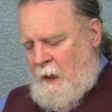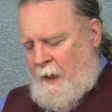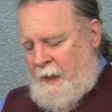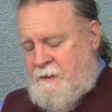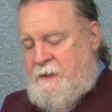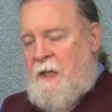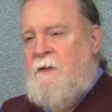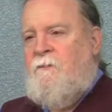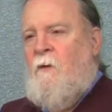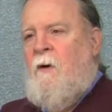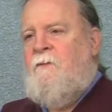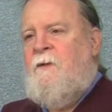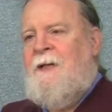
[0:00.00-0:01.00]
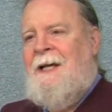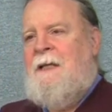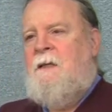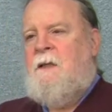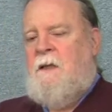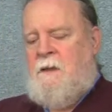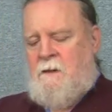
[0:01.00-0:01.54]
Instead of offering
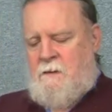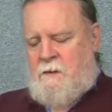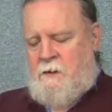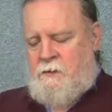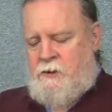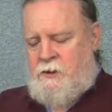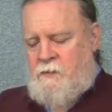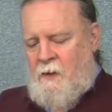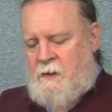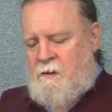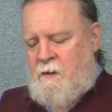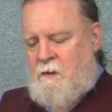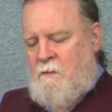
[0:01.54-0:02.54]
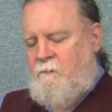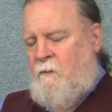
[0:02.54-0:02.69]
anything constructive